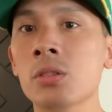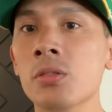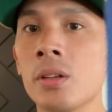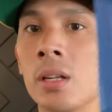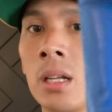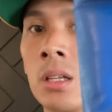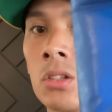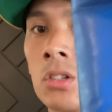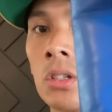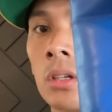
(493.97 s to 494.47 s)
of
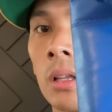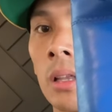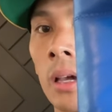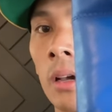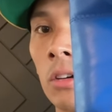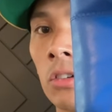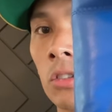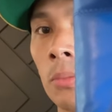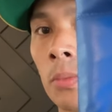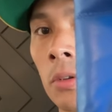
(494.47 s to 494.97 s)
an inch, and
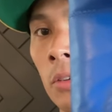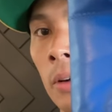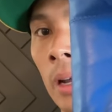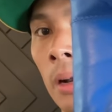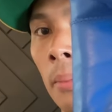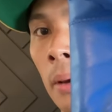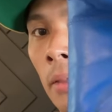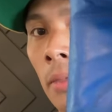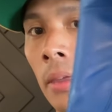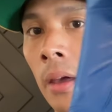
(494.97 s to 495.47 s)
it goes up to
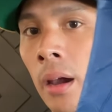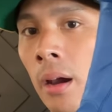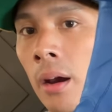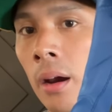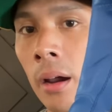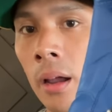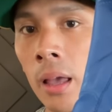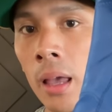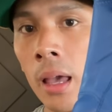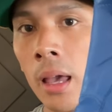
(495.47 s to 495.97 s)
right about
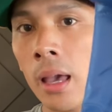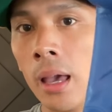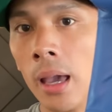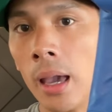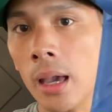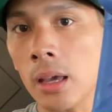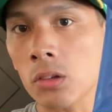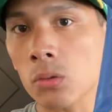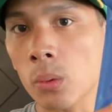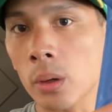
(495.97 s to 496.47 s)
there,
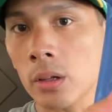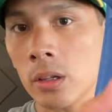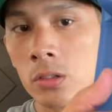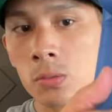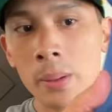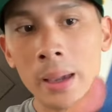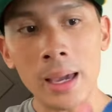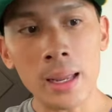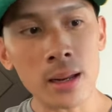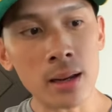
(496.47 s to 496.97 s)
as well
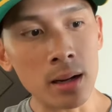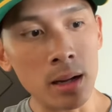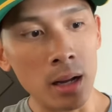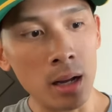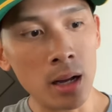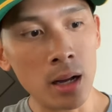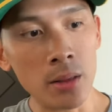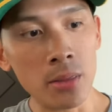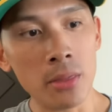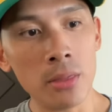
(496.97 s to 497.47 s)
as padding
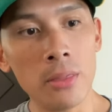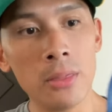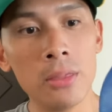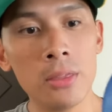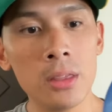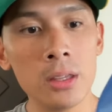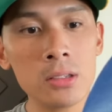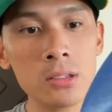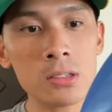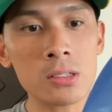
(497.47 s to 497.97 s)
on
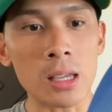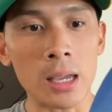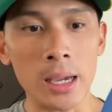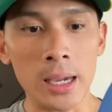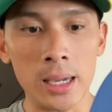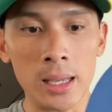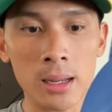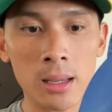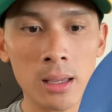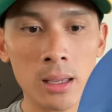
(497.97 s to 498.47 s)
this
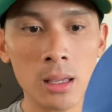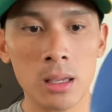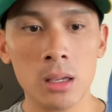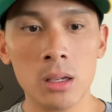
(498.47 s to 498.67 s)
side,